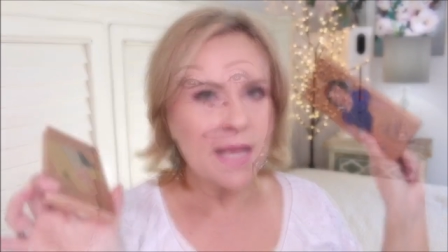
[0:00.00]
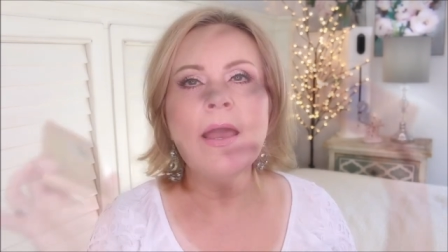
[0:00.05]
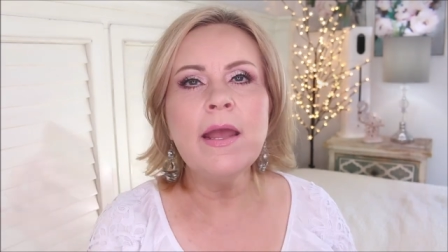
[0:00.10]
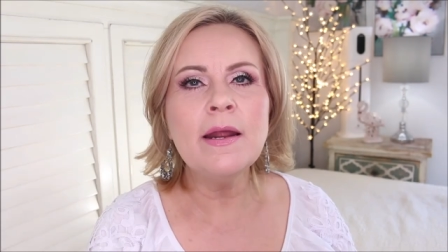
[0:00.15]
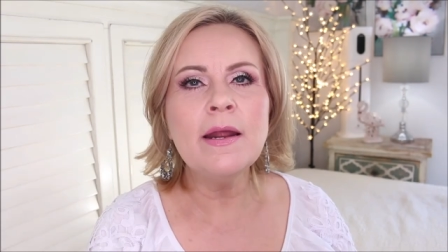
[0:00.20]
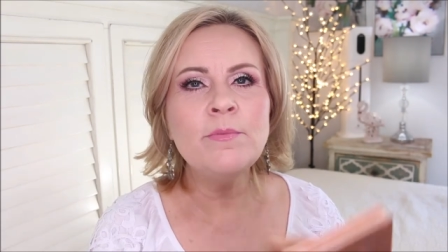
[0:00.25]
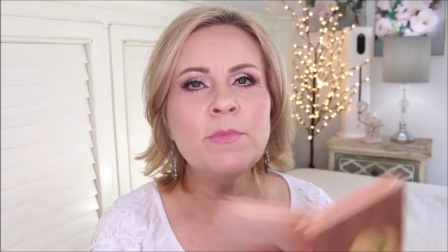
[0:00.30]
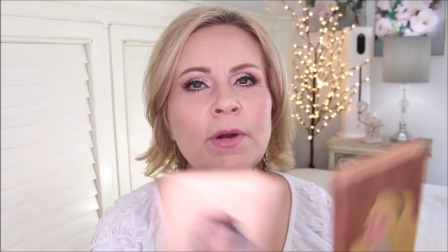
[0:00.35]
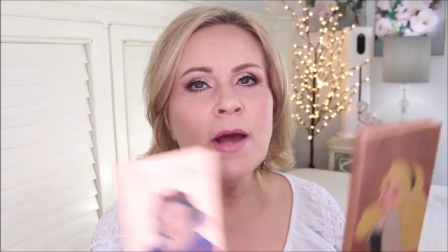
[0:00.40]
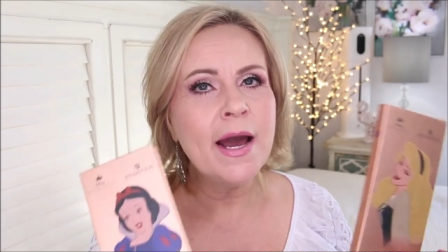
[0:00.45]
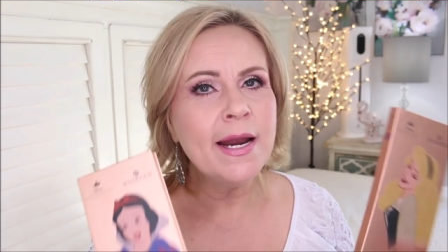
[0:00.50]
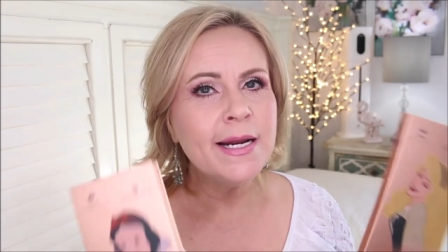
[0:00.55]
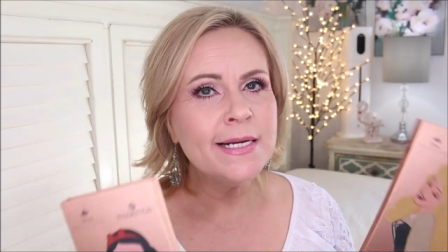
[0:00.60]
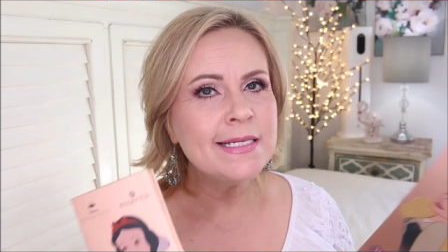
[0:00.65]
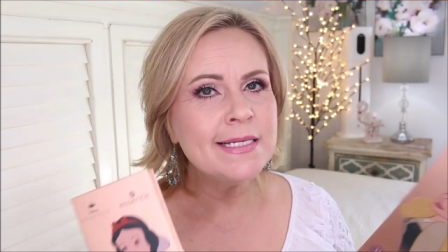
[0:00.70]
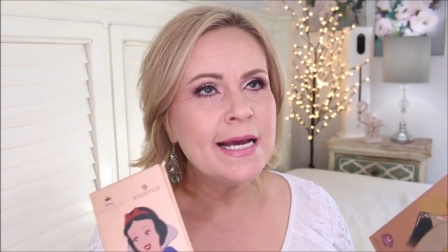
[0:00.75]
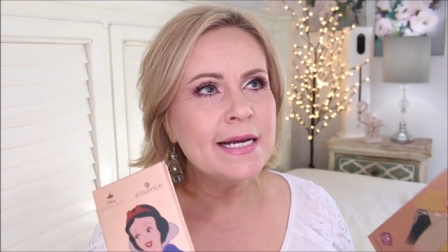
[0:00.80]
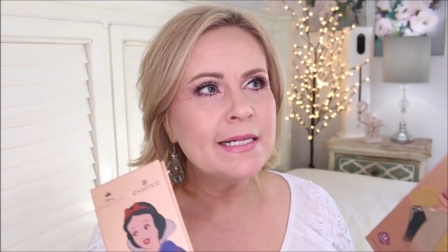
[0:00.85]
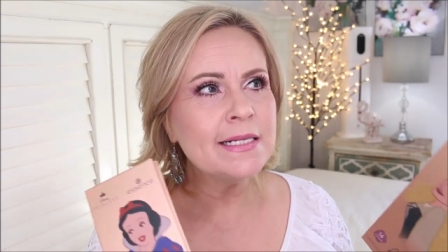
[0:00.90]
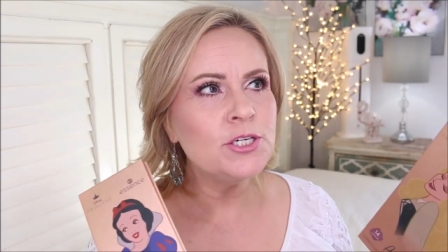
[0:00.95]
And I'm not
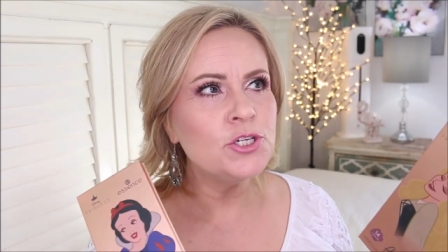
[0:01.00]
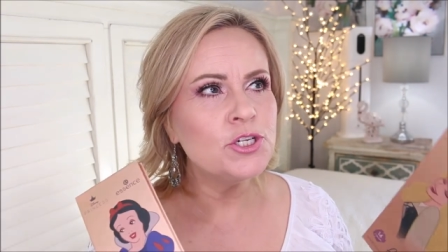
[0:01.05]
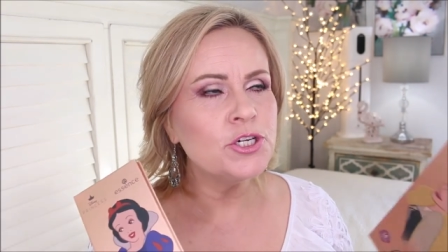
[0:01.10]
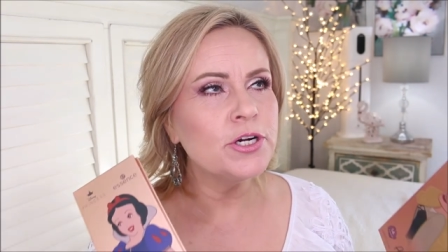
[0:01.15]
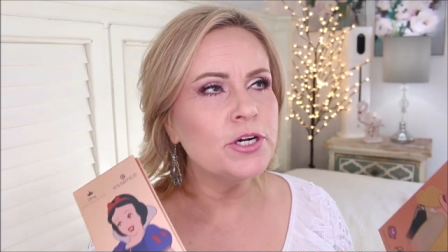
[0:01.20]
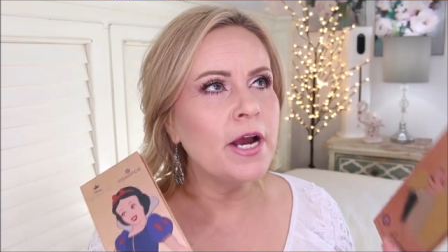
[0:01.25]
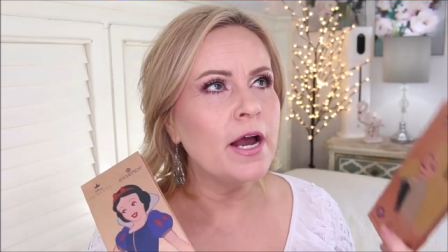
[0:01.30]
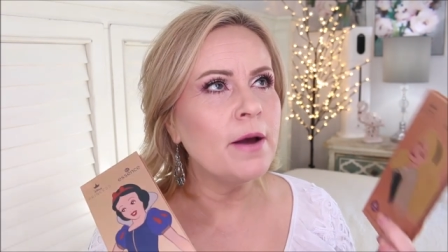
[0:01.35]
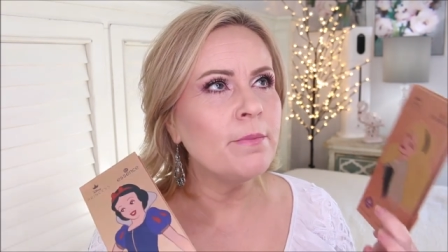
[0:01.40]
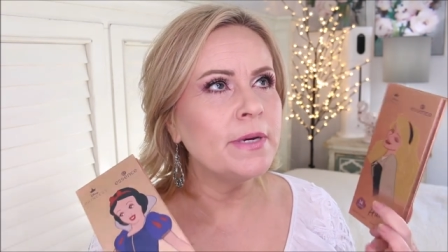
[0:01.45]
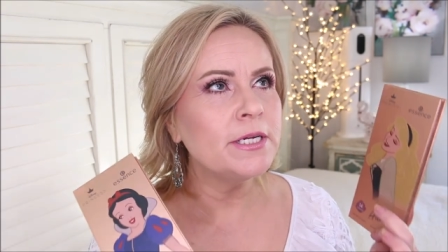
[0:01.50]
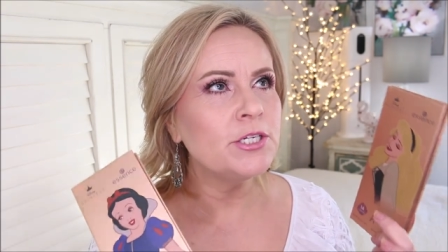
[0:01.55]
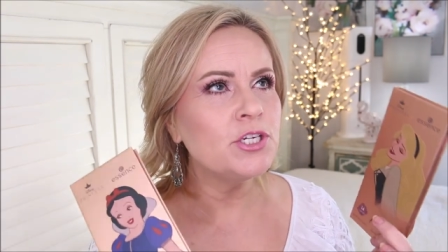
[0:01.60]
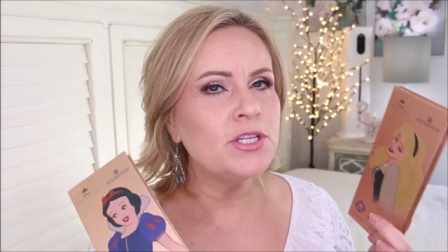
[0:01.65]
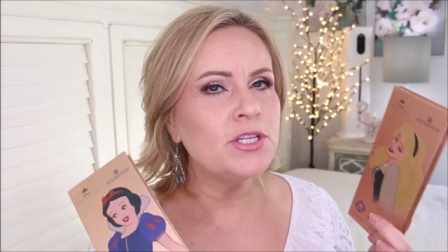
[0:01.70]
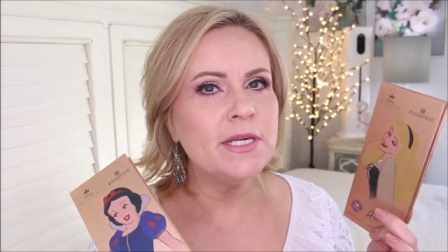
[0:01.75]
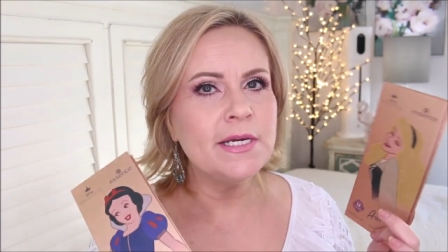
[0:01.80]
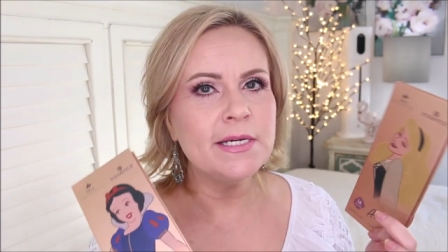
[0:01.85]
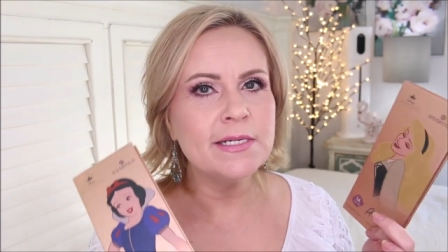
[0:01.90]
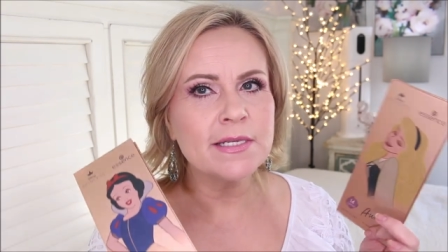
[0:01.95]
exactly sure how
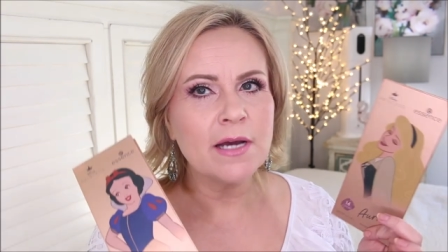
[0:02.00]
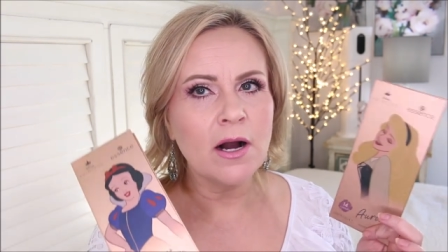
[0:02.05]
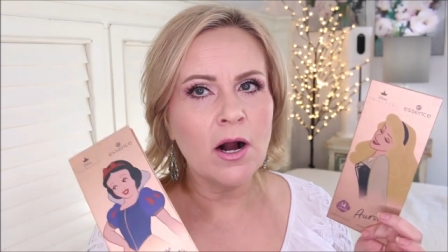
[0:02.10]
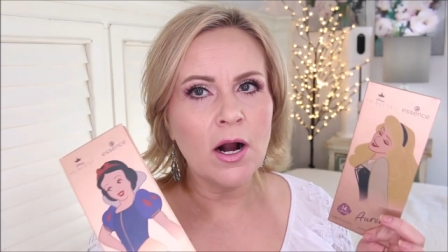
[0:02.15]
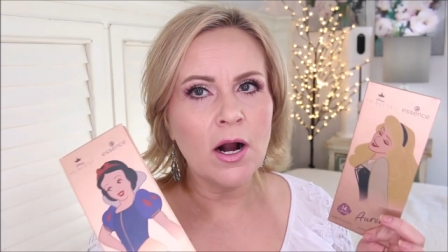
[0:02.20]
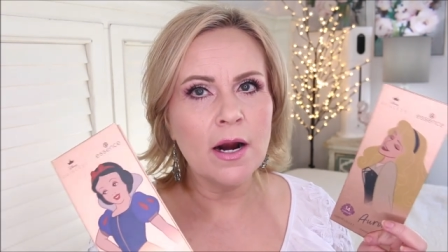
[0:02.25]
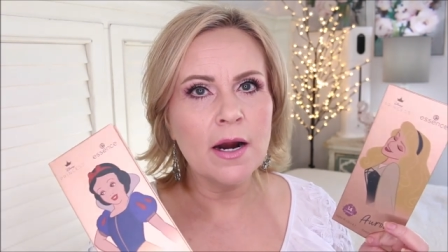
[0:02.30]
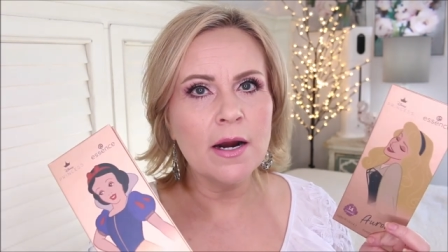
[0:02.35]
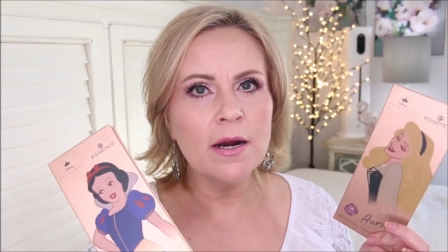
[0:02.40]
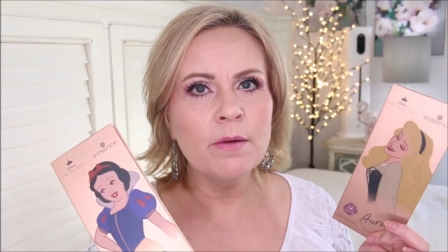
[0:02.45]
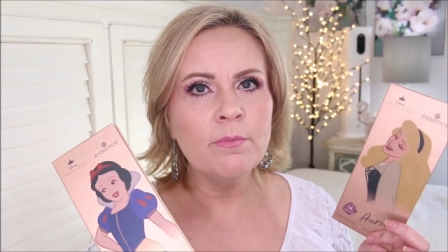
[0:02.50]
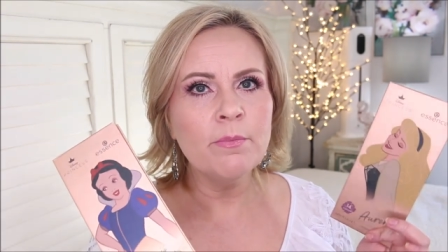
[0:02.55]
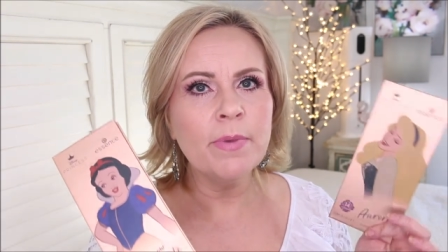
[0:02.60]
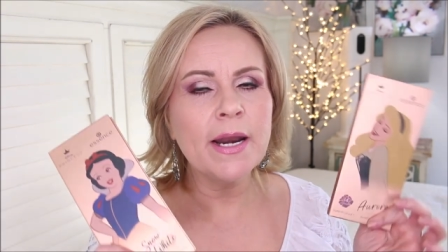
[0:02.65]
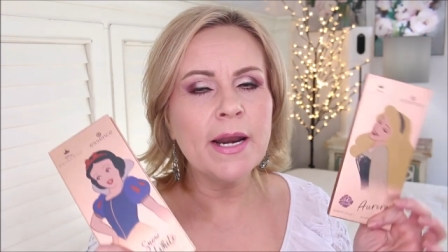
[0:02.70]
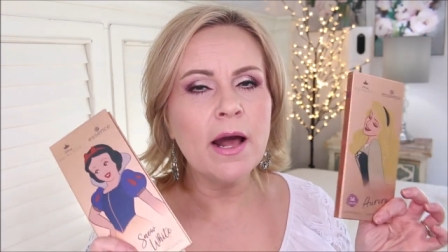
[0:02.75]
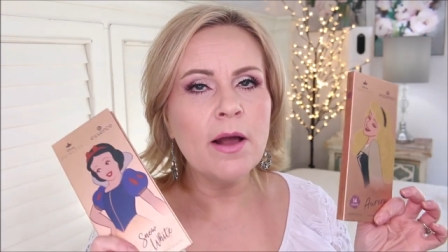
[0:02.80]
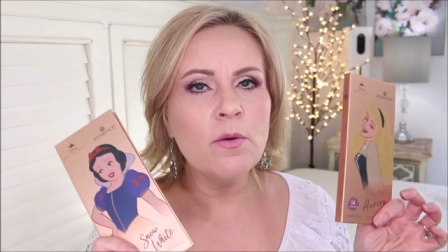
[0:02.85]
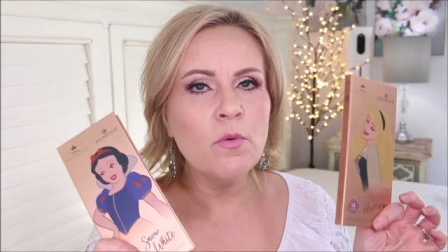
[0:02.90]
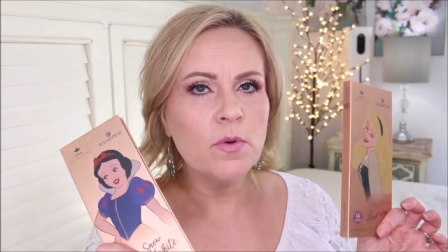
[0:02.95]
much these are,
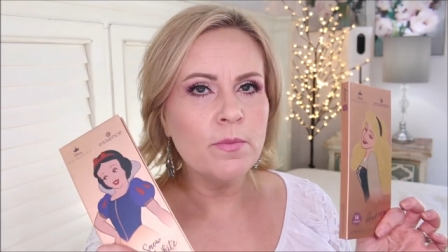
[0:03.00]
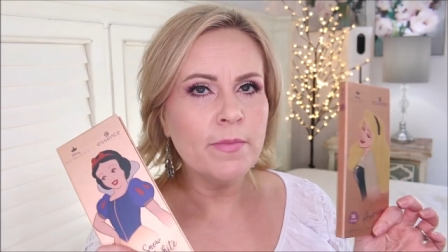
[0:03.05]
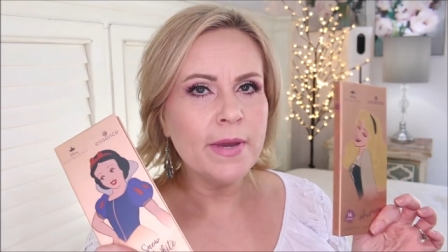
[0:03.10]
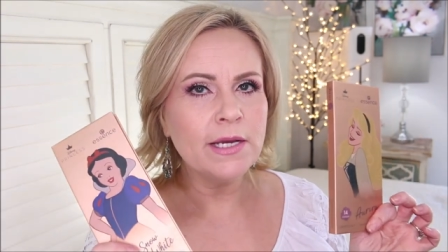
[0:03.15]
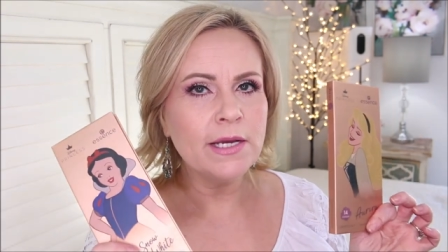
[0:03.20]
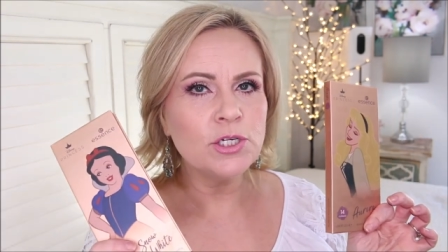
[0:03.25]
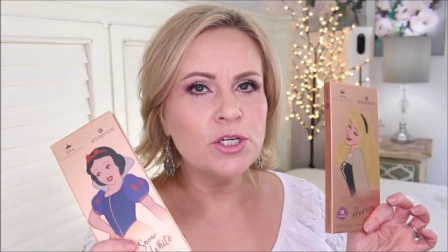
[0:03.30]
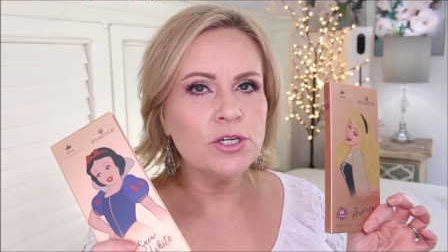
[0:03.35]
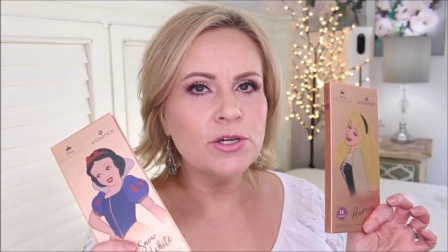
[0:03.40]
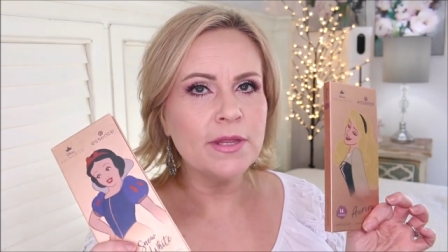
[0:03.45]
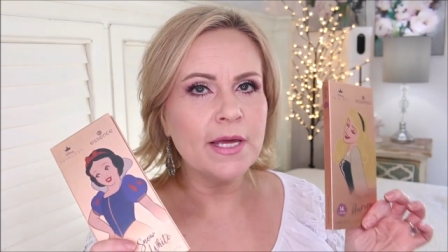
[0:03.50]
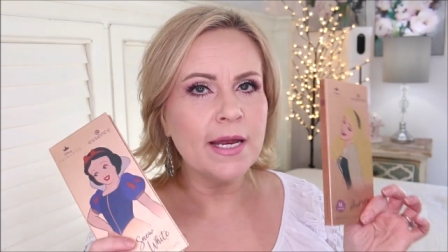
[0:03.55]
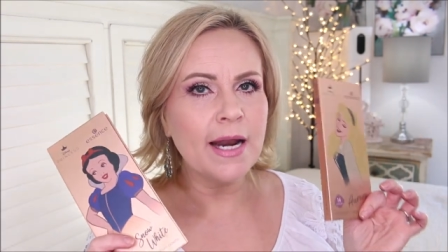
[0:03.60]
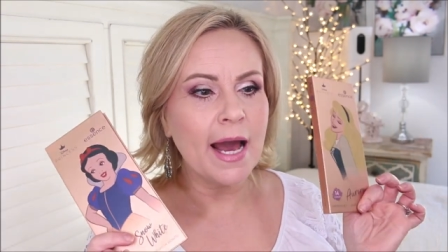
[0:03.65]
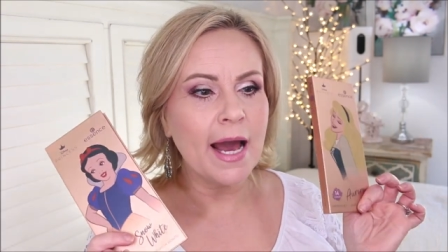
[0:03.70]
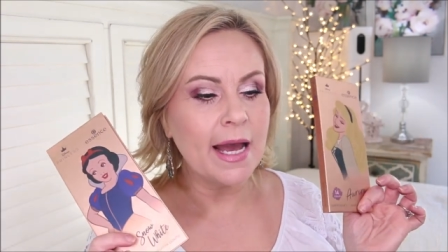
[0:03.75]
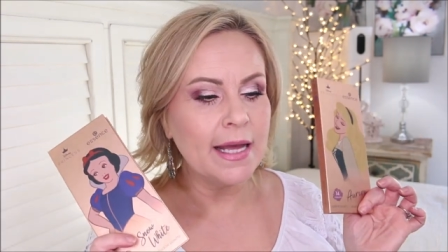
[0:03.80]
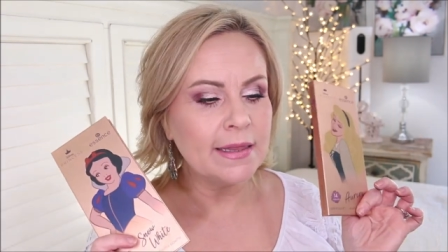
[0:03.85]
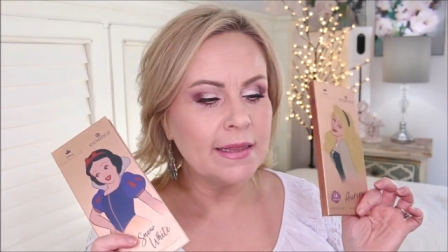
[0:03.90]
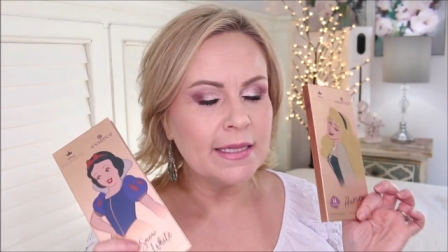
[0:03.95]
but I will make sure that
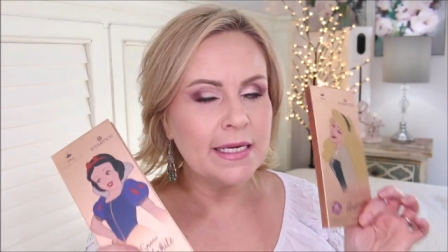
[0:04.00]
I